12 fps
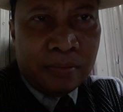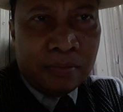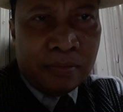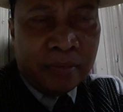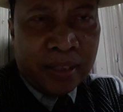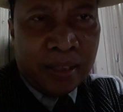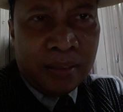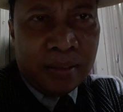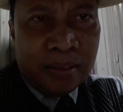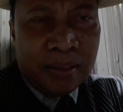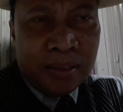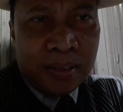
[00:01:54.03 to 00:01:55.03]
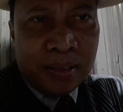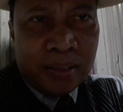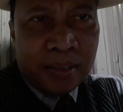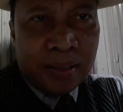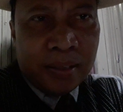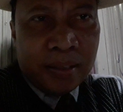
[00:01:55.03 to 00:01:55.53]
Well,
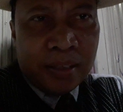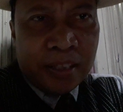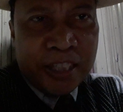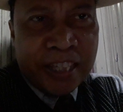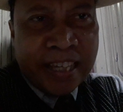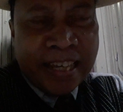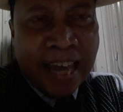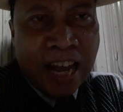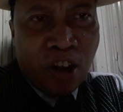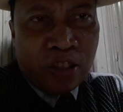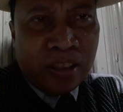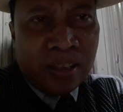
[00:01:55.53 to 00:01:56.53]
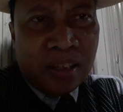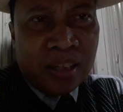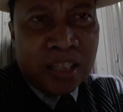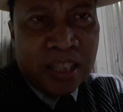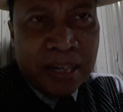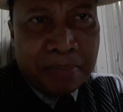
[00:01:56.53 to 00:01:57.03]
she cannot
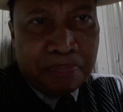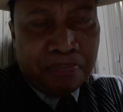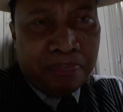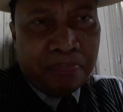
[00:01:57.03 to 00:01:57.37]
sleep.